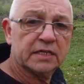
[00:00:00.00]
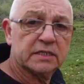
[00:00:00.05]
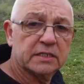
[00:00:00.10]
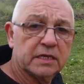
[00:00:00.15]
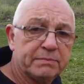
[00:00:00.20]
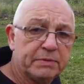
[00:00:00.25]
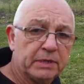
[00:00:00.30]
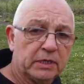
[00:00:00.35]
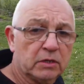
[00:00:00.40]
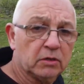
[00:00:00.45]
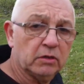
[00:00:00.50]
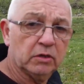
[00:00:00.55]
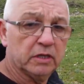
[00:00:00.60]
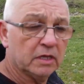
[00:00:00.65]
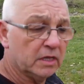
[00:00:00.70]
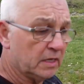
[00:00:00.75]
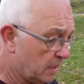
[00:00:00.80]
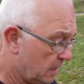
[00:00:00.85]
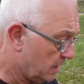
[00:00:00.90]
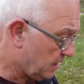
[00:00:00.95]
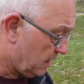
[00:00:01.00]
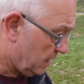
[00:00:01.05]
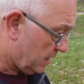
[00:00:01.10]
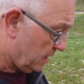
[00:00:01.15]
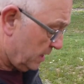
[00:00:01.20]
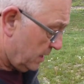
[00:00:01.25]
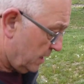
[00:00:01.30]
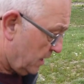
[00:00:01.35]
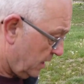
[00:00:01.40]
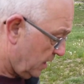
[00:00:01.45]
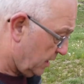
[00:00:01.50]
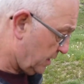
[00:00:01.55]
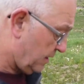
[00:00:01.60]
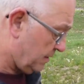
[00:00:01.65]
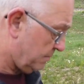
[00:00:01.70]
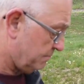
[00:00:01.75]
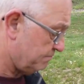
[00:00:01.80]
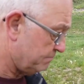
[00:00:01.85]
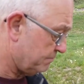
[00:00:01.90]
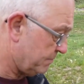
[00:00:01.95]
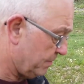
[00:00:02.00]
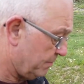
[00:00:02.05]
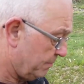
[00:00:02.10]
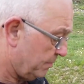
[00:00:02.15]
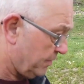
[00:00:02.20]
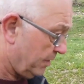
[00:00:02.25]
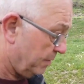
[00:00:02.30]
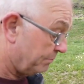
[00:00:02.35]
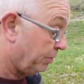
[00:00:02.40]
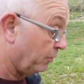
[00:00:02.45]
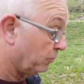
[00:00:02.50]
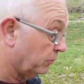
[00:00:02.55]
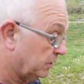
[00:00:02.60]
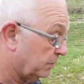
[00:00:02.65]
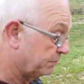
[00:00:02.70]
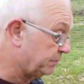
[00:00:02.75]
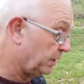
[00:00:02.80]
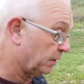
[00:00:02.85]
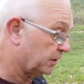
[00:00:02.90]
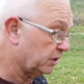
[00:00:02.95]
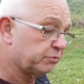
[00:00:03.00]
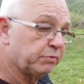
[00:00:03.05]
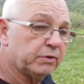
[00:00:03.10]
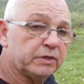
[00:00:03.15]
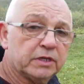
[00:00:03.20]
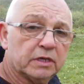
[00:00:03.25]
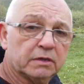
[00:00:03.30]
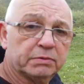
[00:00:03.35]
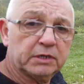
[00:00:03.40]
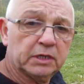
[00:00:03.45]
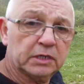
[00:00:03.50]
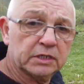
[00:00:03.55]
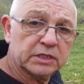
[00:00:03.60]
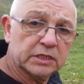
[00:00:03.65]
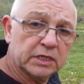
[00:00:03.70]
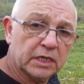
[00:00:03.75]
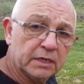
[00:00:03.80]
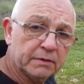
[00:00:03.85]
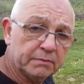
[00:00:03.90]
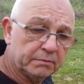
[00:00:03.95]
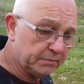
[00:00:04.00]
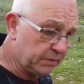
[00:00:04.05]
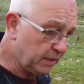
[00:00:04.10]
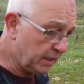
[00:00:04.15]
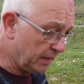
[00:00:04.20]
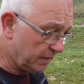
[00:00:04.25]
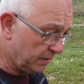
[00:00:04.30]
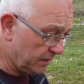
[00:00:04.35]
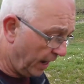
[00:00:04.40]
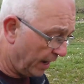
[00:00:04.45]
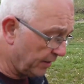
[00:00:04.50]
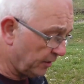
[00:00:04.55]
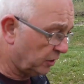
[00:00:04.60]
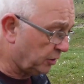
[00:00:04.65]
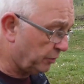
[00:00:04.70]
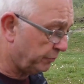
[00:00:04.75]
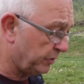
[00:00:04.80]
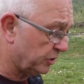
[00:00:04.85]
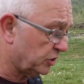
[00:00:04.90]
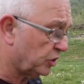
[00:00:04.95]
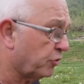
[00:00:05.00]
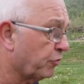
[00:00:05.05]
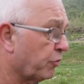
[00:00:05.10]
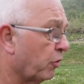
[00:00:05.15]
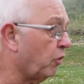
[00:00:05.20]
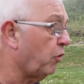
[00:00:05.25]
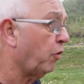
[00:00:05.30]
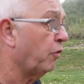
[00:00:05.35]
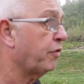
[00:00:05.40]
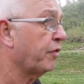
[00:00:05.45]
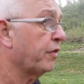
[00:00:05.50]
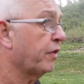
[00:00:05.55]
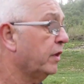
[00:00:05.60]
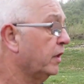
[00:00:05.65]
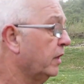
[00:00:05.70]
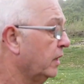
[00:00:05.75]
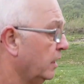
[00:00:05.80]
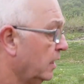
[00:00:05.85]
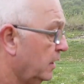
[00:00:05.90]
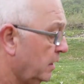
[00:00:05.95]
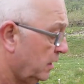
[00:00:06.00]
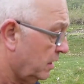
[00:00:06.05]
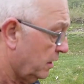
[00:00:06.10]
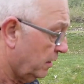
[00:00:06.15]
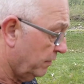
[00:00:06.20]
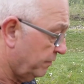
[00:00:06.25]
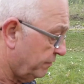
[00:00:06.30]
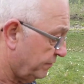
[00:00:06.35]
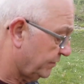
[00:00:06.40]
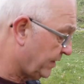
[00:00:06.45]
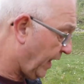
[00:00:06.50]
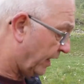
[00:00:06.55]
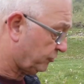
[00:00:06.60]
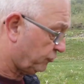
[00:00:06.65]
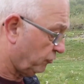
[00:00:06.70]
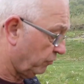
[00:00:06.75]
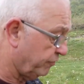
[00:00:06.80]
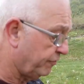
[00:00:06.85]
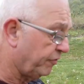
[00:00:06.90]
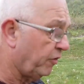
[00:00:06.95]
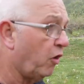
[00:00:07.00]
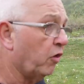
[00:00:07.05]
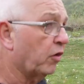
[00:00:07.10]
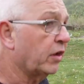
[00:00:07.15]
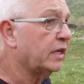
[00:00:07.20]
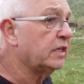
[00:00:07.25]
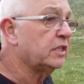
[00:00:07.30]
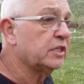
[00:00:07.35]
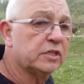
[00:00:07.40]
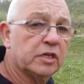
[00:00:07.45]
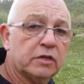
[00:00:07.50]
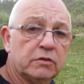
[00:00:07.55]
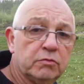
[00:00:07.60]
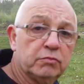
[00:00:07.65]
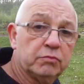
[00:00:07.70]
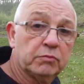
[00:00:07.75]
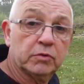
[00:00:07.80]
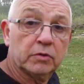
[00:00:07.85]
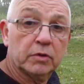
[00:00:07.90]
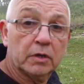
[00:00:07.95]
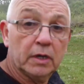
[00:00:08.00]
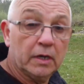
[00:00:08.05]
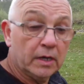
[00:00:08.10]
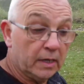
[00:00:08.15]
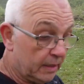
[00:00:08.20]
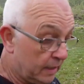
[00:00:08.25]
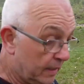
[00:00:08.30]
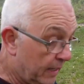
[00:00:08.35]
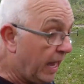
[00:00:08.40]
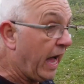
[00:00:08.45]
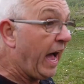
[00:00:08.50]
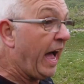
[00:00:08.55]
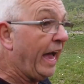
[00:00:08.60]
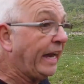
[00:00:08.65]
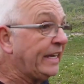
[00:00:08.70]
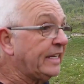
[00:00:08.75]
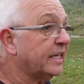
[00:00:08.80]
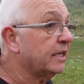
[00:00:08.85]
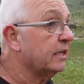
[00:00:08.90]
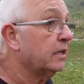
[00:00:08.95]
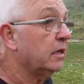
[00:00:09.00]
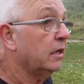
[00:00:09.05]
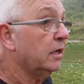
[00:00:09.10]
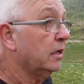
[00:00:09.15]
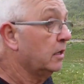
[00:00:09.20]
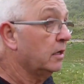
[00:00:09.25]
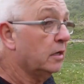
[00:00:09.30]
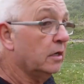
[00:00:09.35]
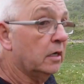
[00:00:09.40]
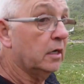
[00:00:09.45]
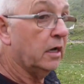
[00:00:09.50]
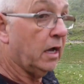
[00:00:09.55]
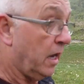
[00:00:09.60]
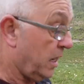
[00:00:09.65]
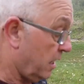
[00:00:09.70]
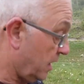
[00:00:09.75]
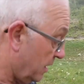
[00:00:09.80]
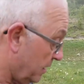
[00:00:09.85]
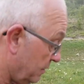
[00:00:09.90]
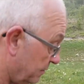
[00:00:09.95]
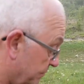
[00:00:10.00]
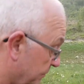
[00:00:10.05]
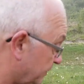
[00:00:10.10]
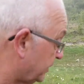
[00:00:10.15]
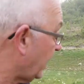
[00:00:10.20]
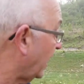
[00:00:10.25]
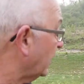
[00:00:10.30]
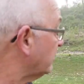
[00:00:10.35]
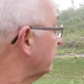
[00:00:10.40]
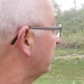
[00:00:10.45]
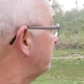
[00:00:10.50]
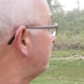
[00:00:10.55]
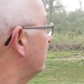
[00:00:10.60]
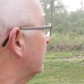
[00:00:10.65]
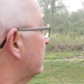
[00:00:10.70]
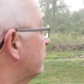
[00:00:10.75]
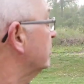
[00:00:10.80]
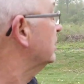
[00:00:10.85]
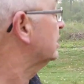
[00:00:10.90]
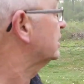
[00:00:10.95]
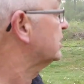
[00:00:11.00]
It's typical um, bunker, be honest with you, because um, they encourage growth of natural foliage to hide um, the actual bunker